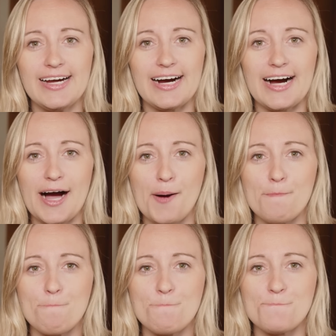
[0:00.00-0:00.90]

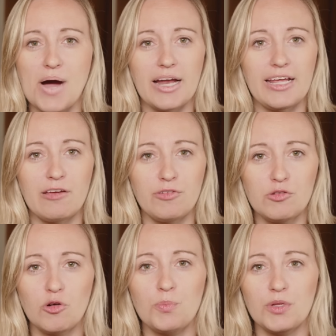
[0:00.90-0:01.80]
But if you
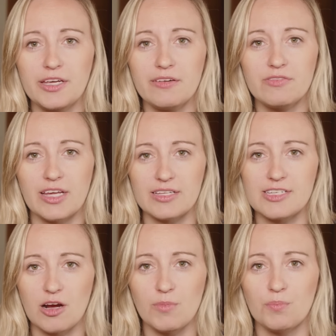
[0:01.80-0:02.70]
don't believe that
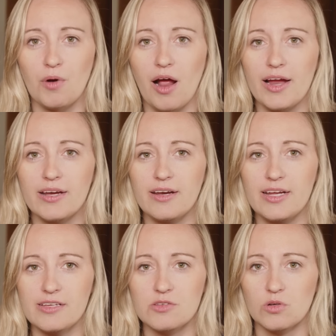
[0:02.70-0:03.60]
Sarah McBride
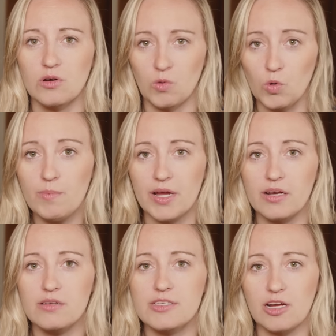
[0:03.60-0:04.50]
is a
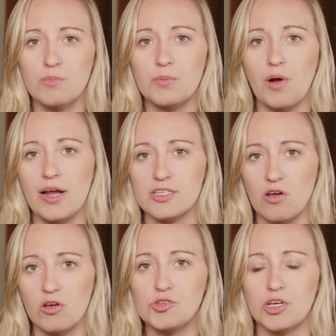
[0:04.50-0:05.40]
woman, Sarah McBride is
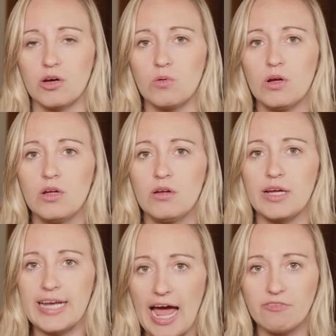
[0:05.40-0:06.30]
also
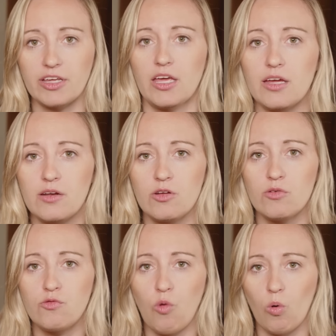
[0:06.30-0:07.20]
an advocate
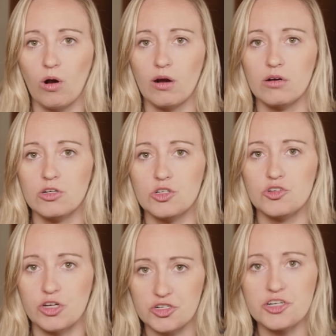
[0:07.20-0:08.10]
for
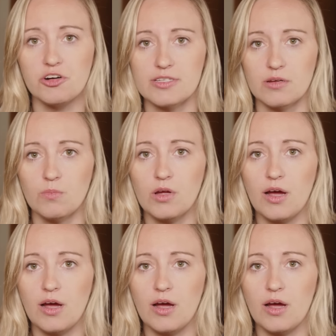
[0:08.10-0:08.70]
transgenderism.